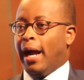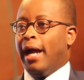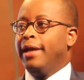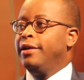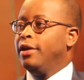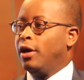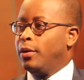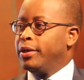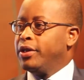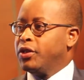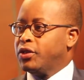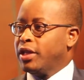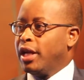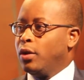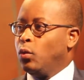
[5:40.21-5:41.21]
I now
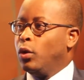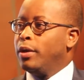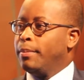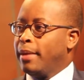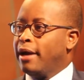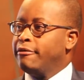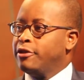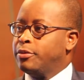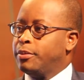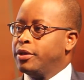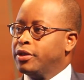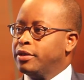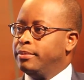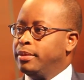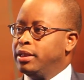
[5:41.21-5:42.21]
understand what my
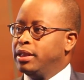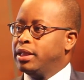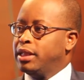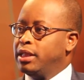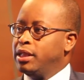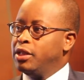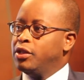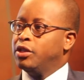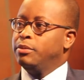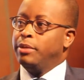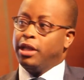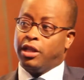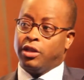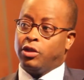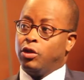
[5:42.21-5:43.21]
responsibility is in
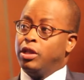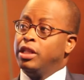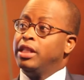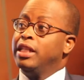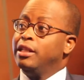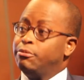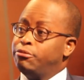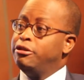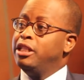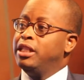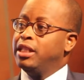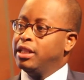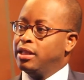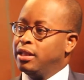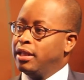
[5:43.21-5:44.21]
making sure that they
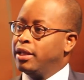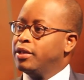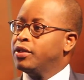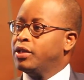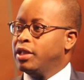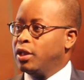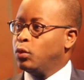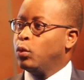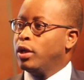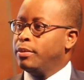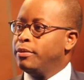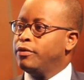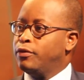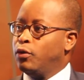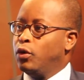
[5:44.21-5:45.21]
appreciate the legacy that
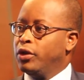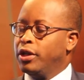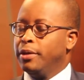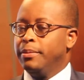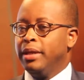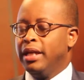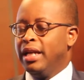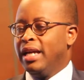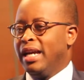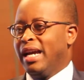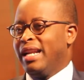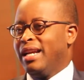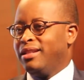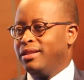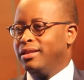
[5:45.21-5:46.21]
went before them.
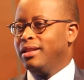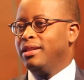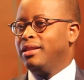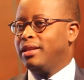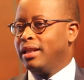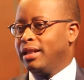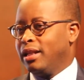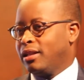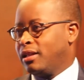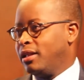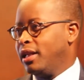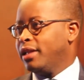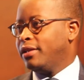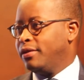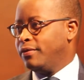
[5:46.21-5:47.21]
And that's another thing that
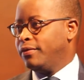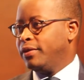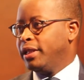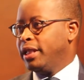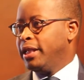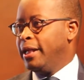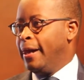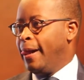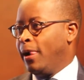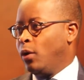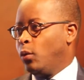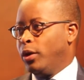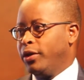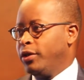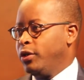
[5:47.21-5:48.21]
collectively,
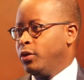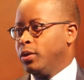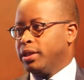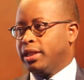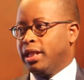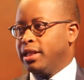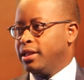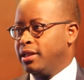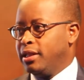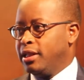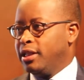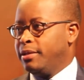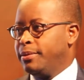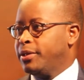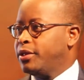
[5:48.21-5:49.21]
whether you attended an
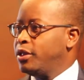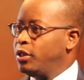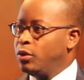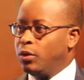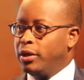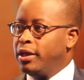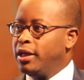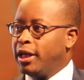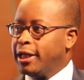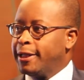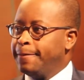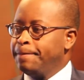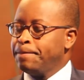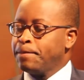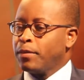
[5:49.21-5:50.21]
HBCU or not,